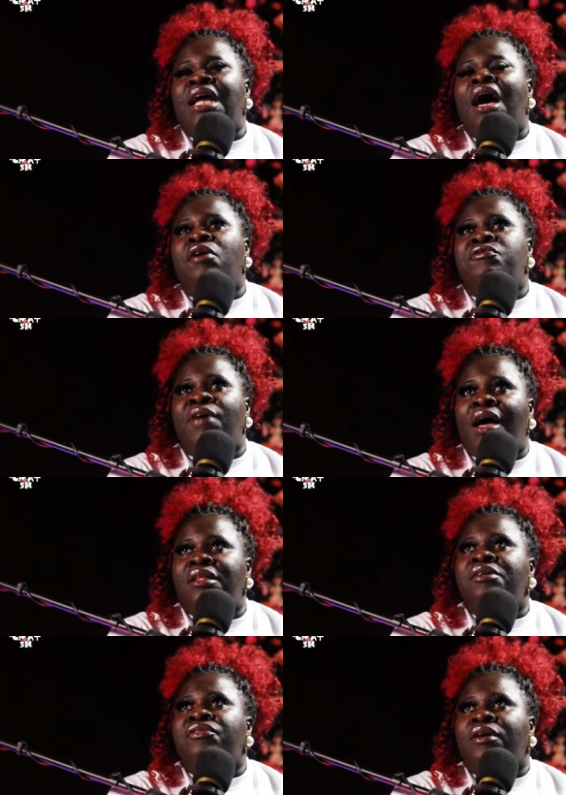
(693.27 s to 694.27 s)
and hmm. how far
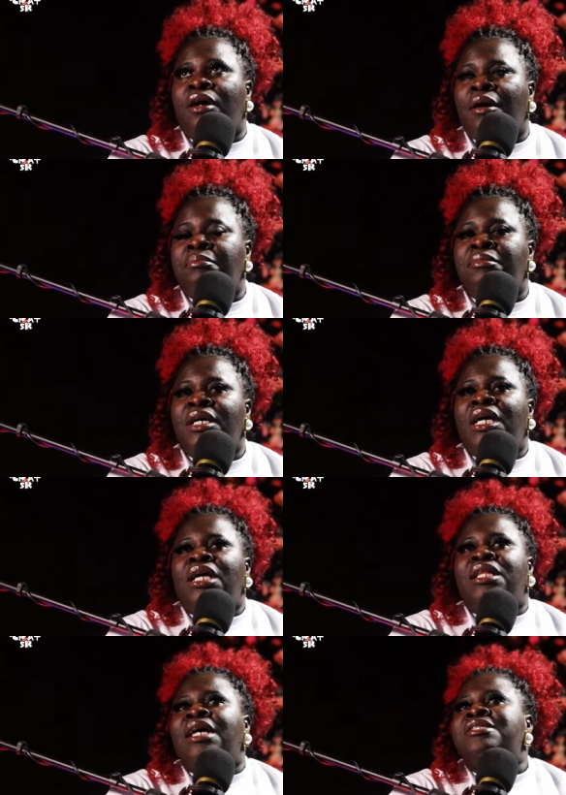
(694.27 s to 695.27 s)
they've come,
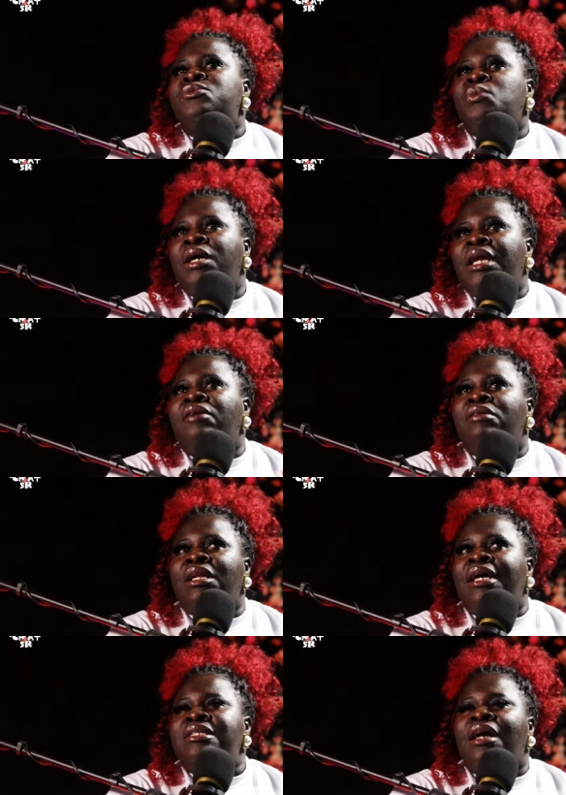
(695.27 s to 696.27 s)
that's when I
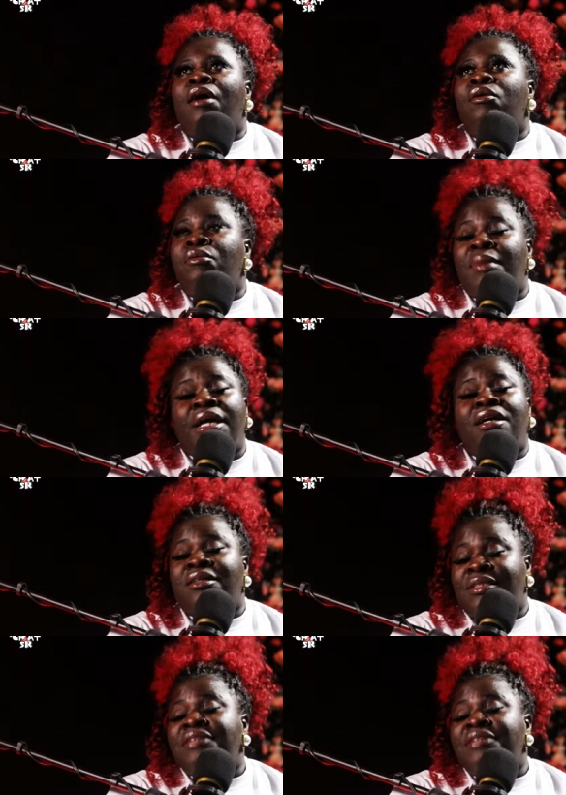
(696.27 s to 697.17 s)
realized that oh my God,